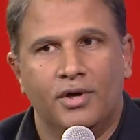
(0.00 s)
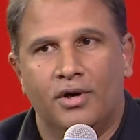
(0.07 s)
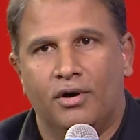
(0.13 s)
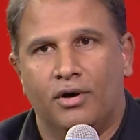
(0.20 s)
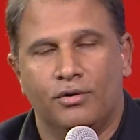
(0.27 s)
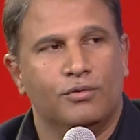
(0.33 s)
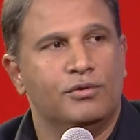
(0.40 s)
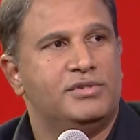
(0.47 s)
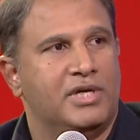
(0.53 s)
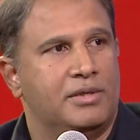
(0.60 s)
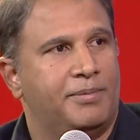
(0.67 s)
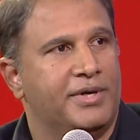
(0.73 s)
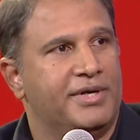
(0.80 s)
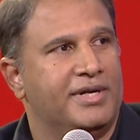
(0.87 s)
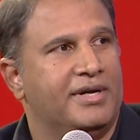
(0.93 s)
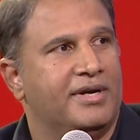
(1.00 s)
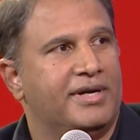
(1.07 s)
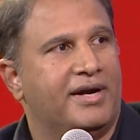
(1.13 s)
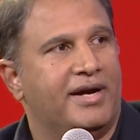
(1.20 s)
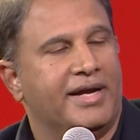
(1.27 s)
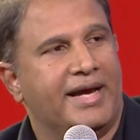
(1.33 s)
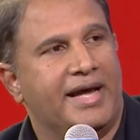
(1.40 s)
Or who's that particular
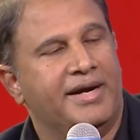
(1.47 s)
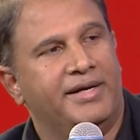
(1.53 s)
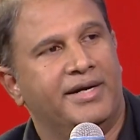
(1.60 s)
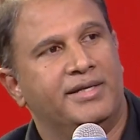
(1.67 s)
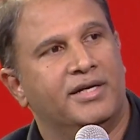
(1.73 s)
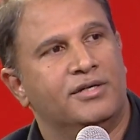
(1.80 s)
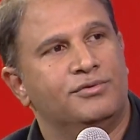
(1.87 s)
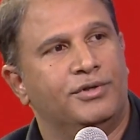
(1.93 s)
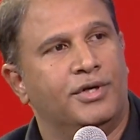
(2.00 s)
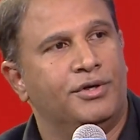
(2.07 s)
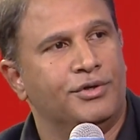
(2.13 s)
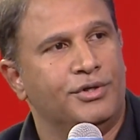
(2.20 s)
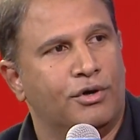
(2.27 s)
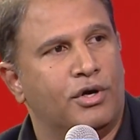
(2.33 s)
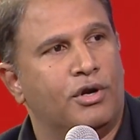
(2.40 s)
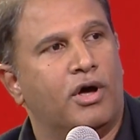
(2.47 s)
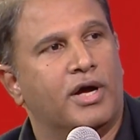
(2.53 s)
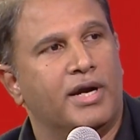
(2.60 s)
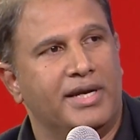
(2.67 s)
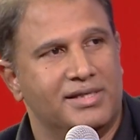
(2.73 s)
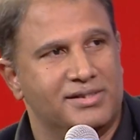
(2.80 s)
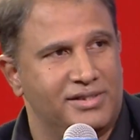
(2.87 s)
candidate that's suited to your
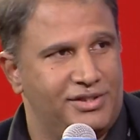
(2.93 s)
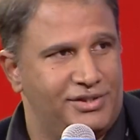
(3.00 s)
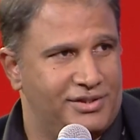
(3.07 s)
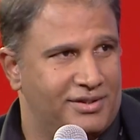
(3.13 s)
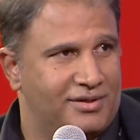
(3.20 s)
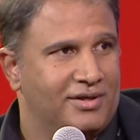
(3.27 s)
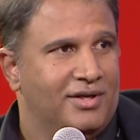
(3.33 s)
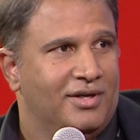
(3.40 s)
organization?